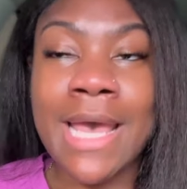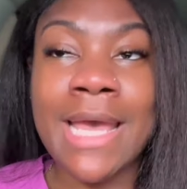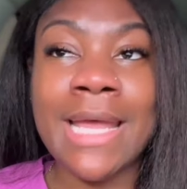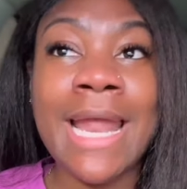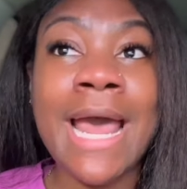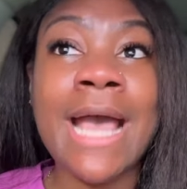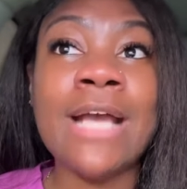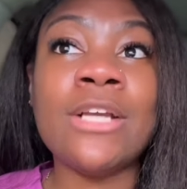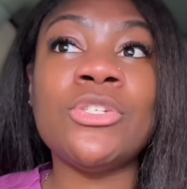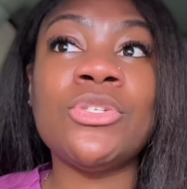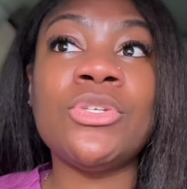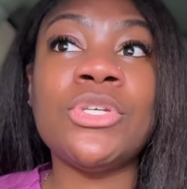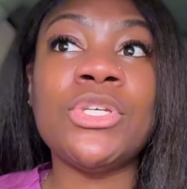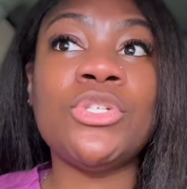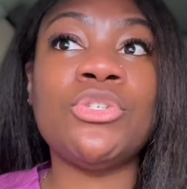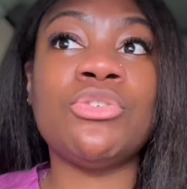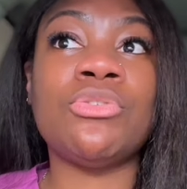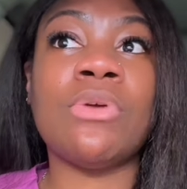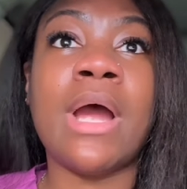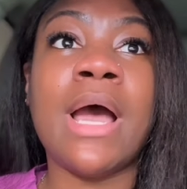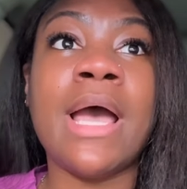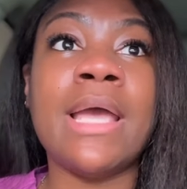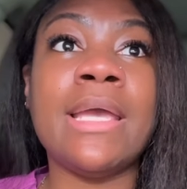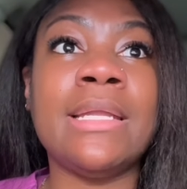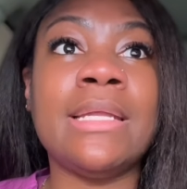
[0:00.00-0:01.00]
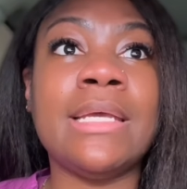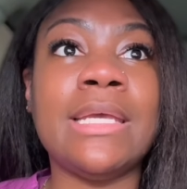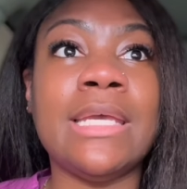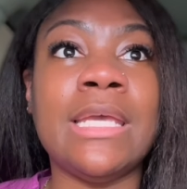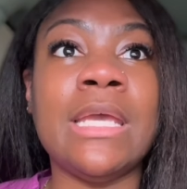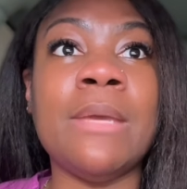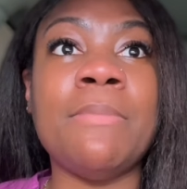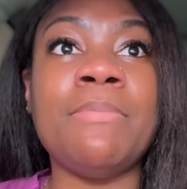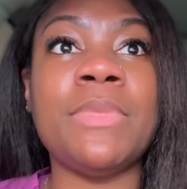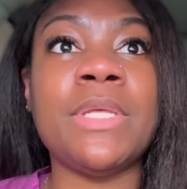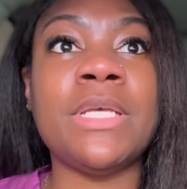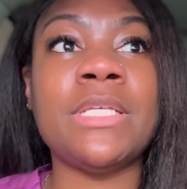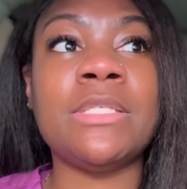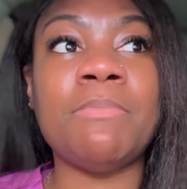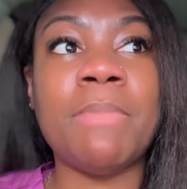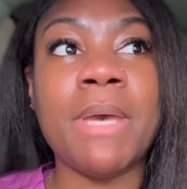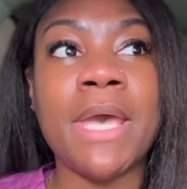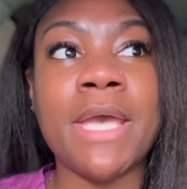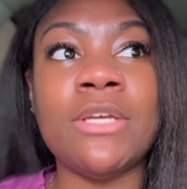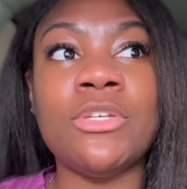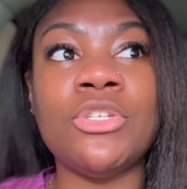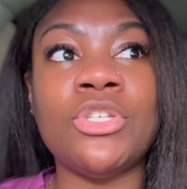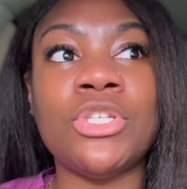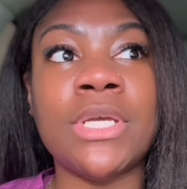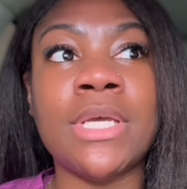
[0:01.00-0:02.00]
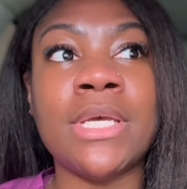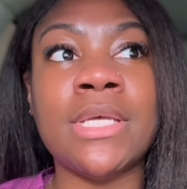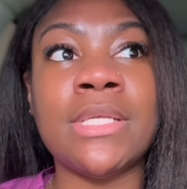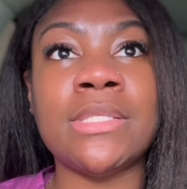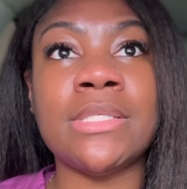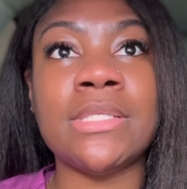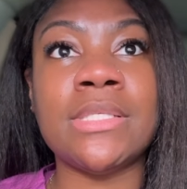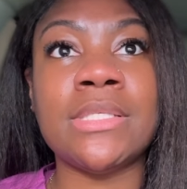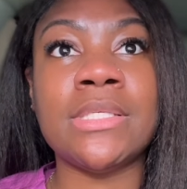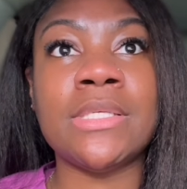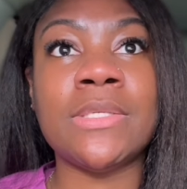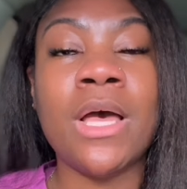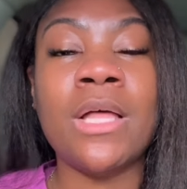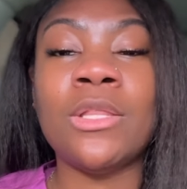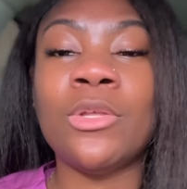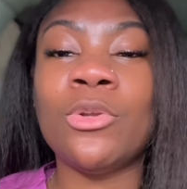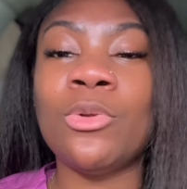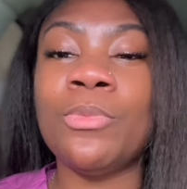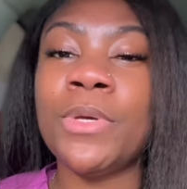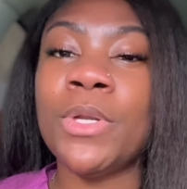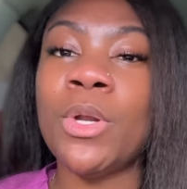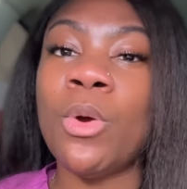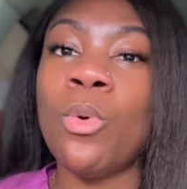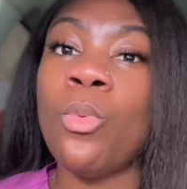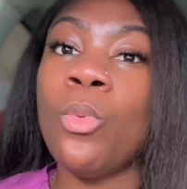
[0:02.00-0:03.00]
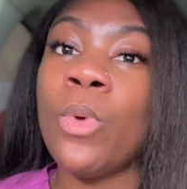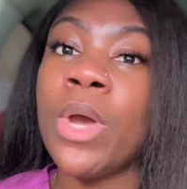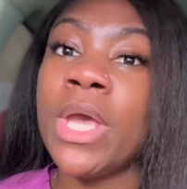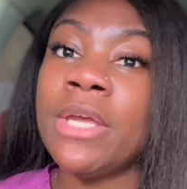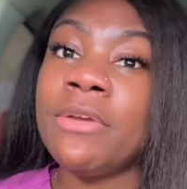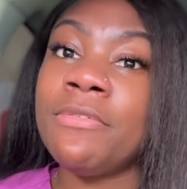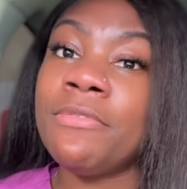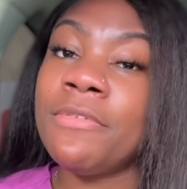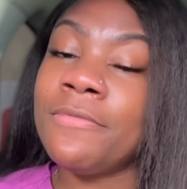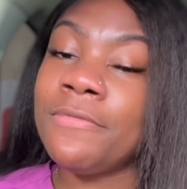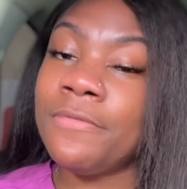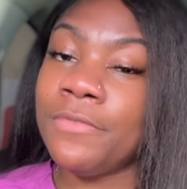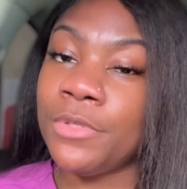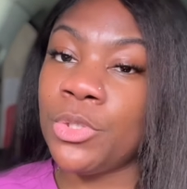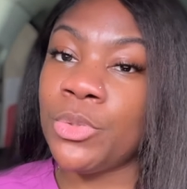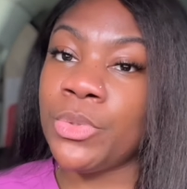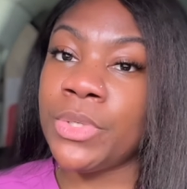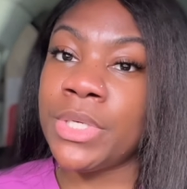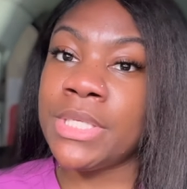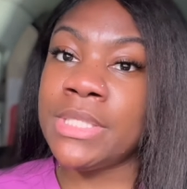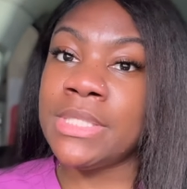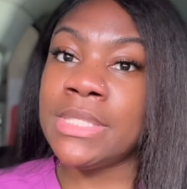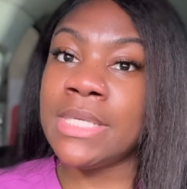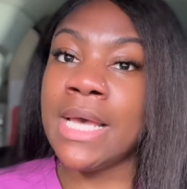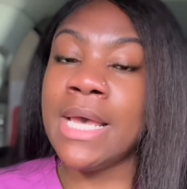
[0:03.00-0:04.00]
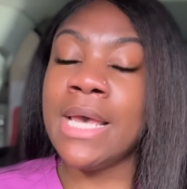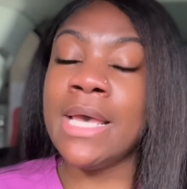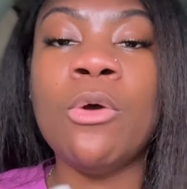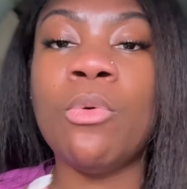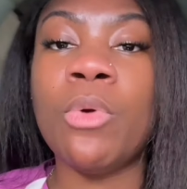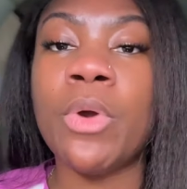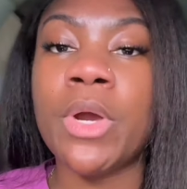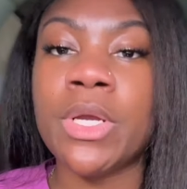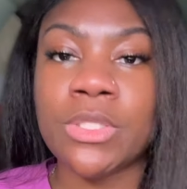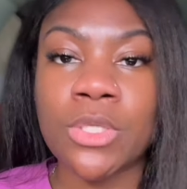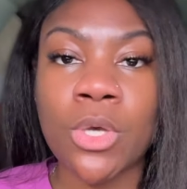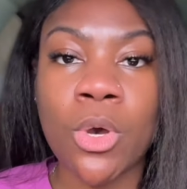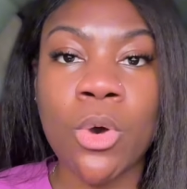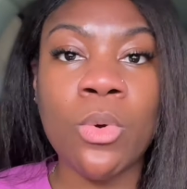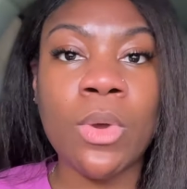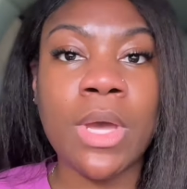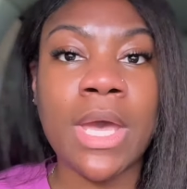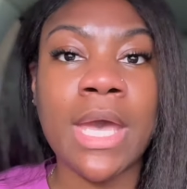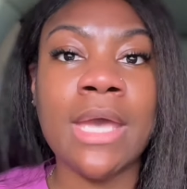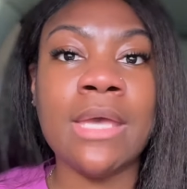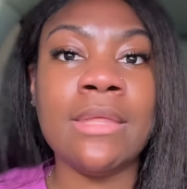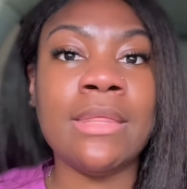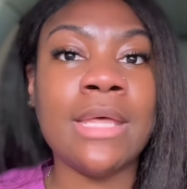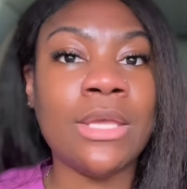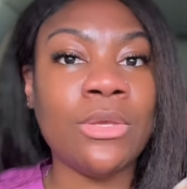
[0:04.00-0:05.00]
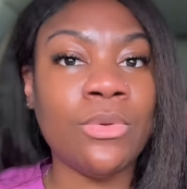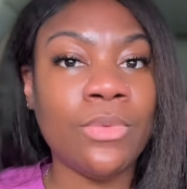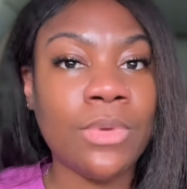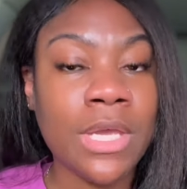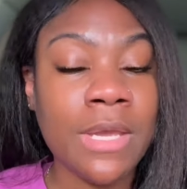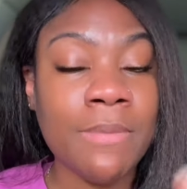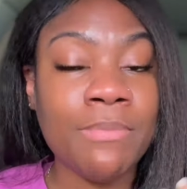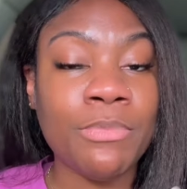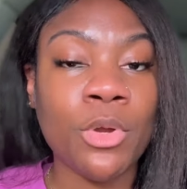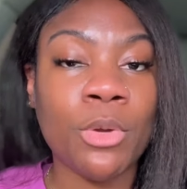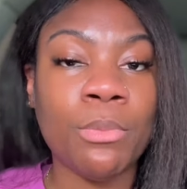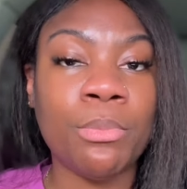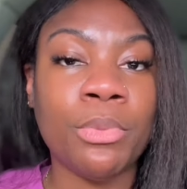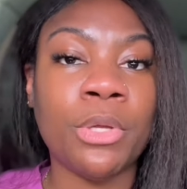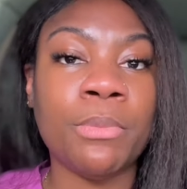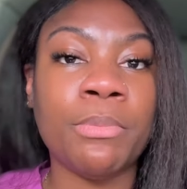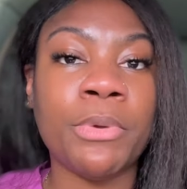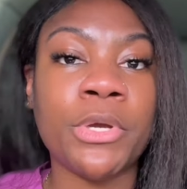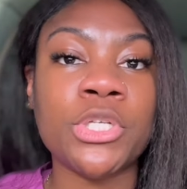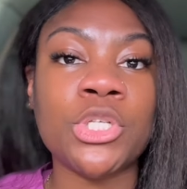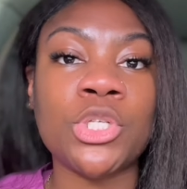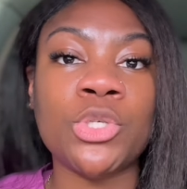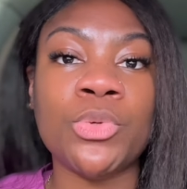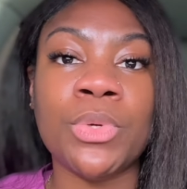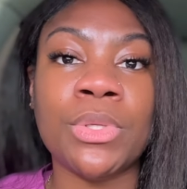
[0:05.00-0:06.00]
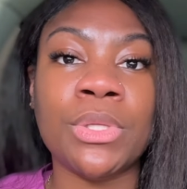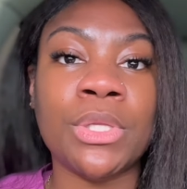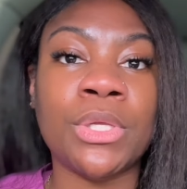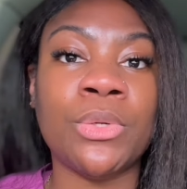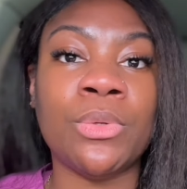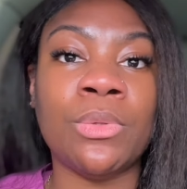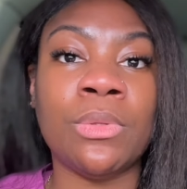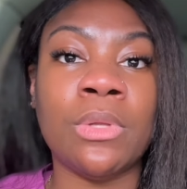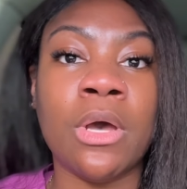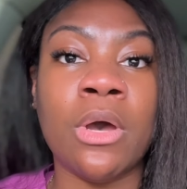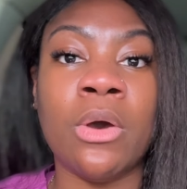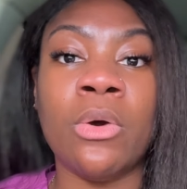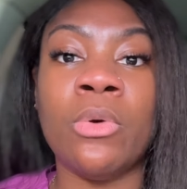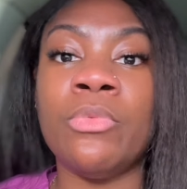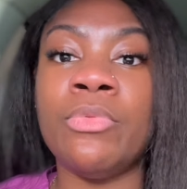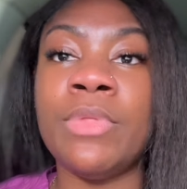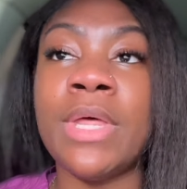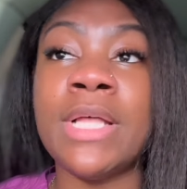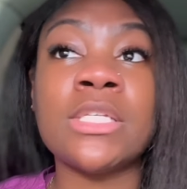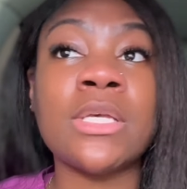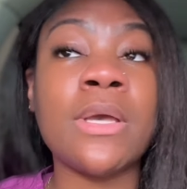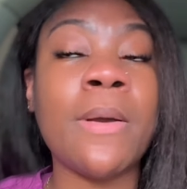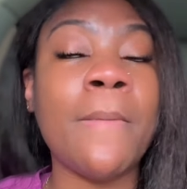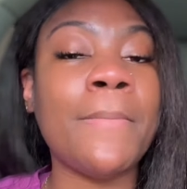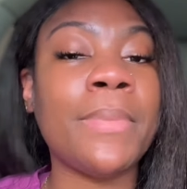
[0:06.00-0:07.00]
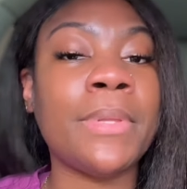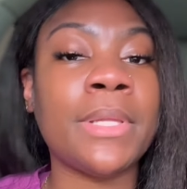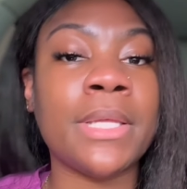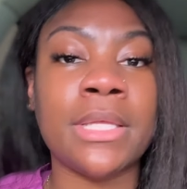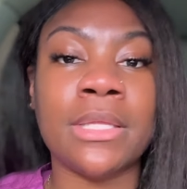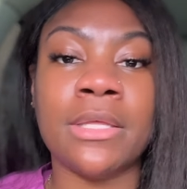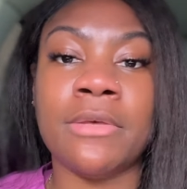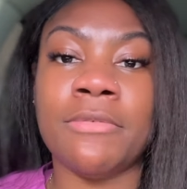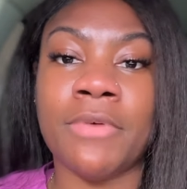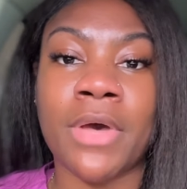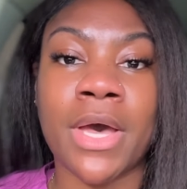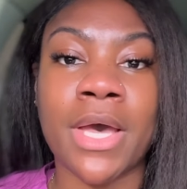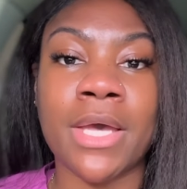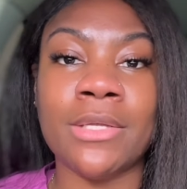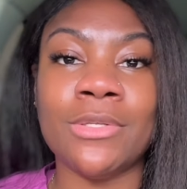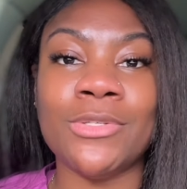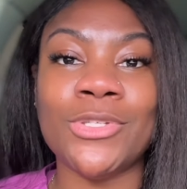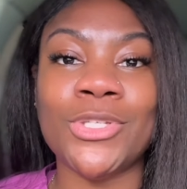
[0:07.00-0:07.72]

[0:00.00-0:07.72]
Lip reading: and actually try and keep these patients a little bit away from fluids, where it's okay that you keep their blood pressure a little low. That's completely fine.